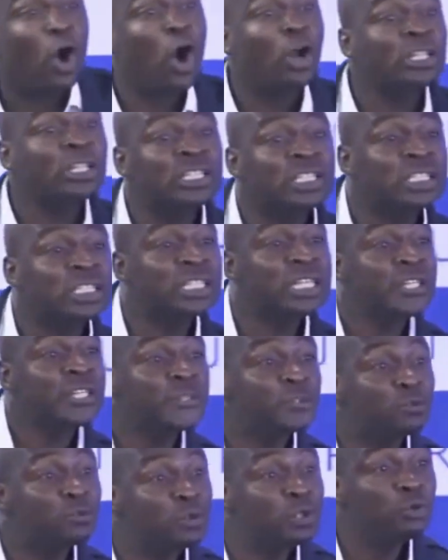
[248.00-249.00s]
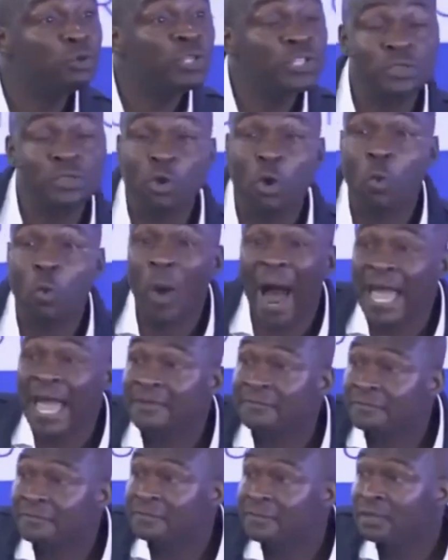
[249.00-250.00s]
all she is to you is your
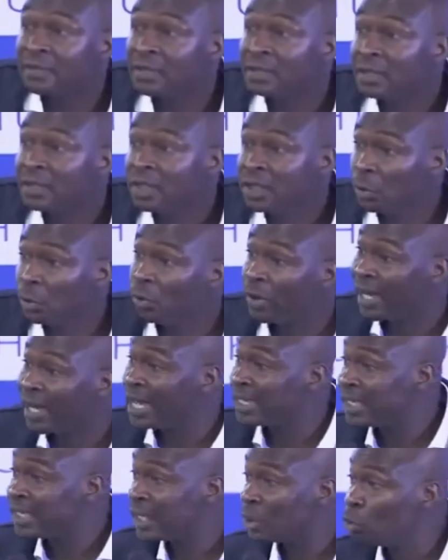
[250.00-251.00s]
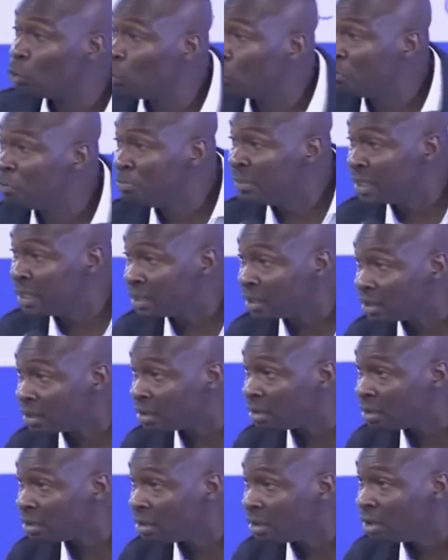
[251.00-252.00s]
wife, you will get a good meal,
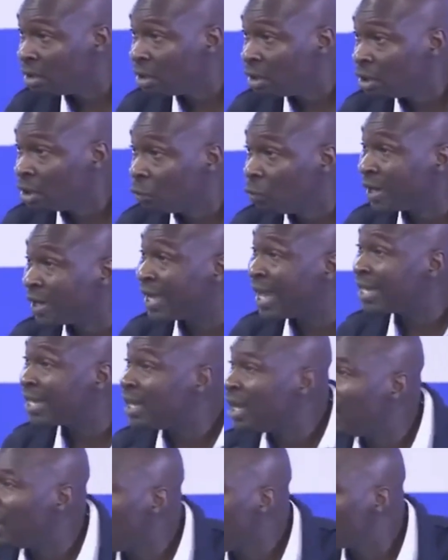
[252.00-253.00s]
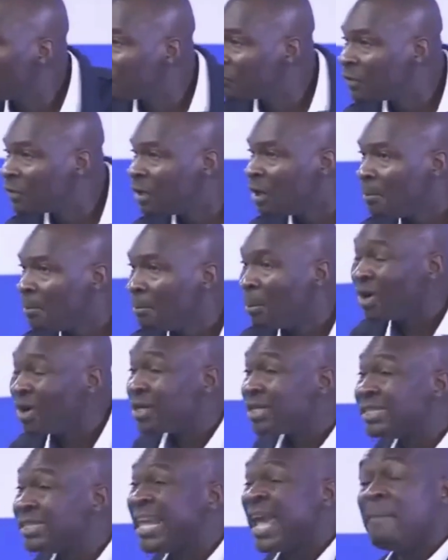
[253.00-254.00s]
you will get love,
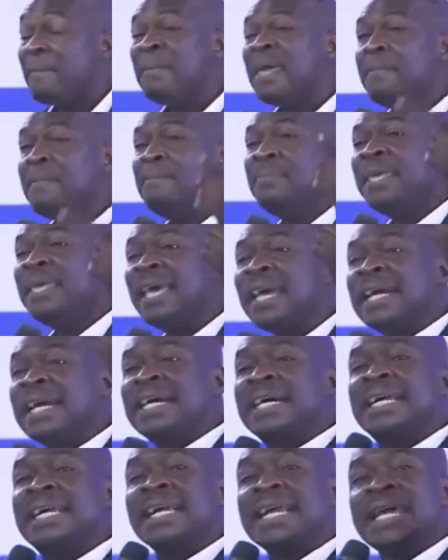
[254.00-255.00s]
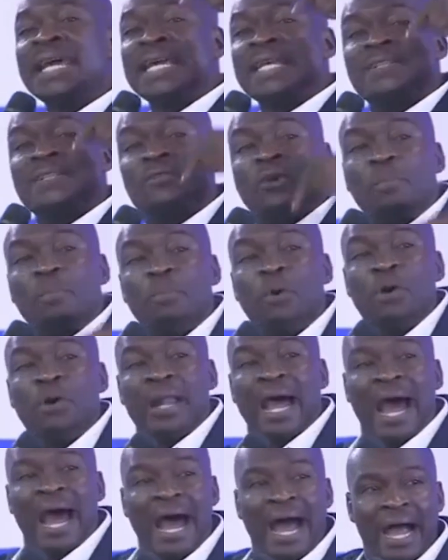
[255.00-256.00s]
but there may be a grace upon
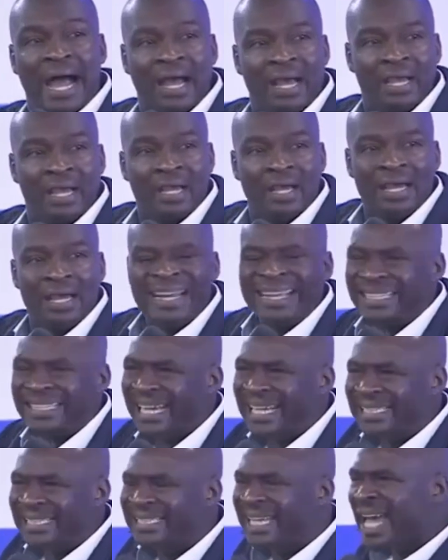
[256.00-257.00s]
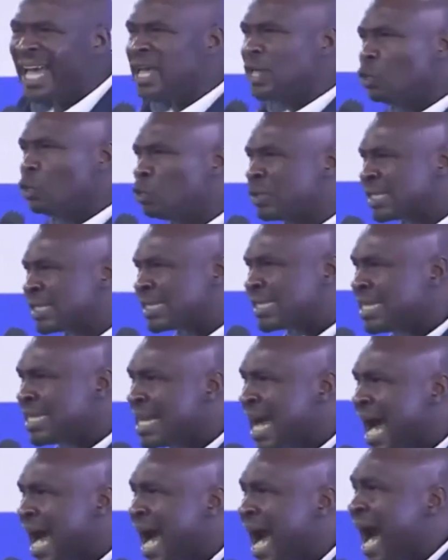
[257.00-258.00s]
her. The day you see
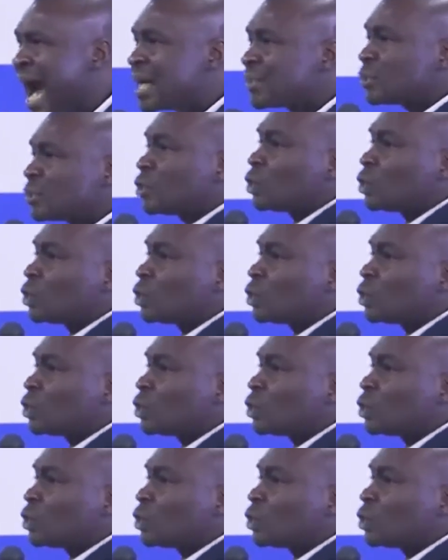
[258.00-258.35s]
her as